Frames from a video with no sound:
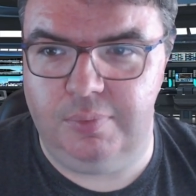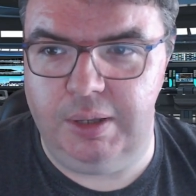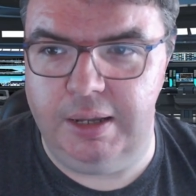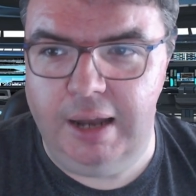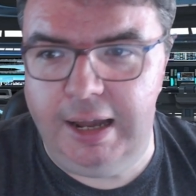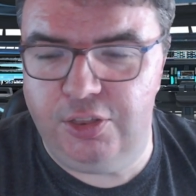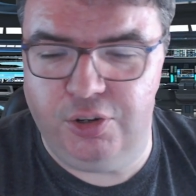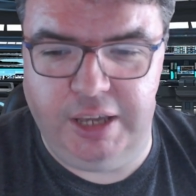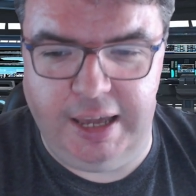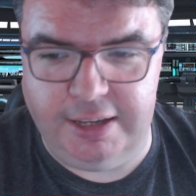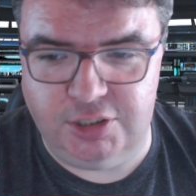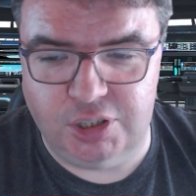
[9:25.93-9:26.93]
in either
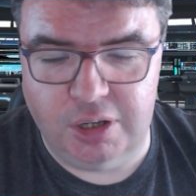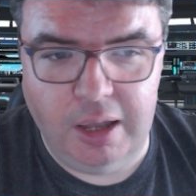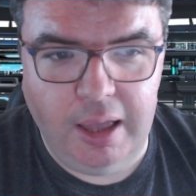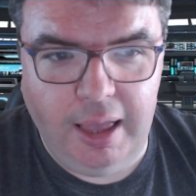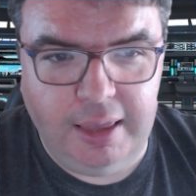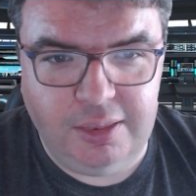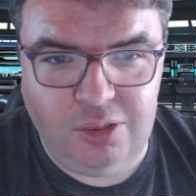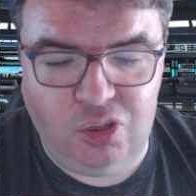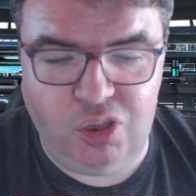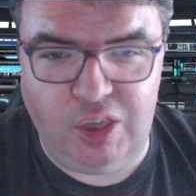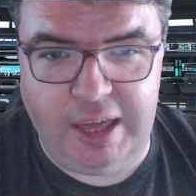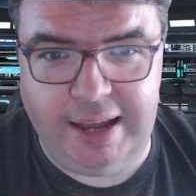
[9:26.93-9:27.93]
case,
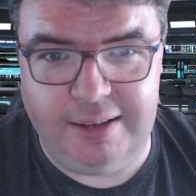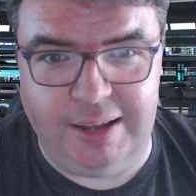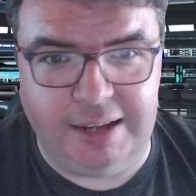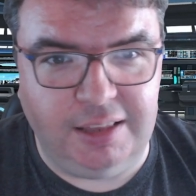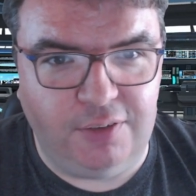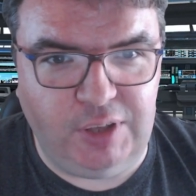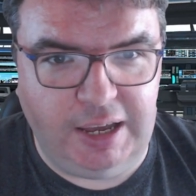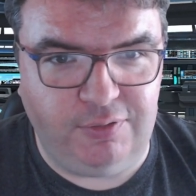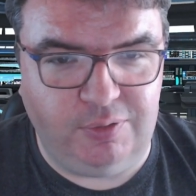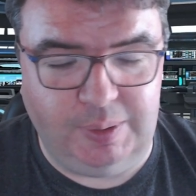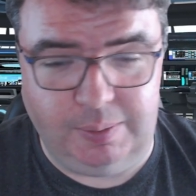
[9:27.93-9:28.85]
that I'd love to have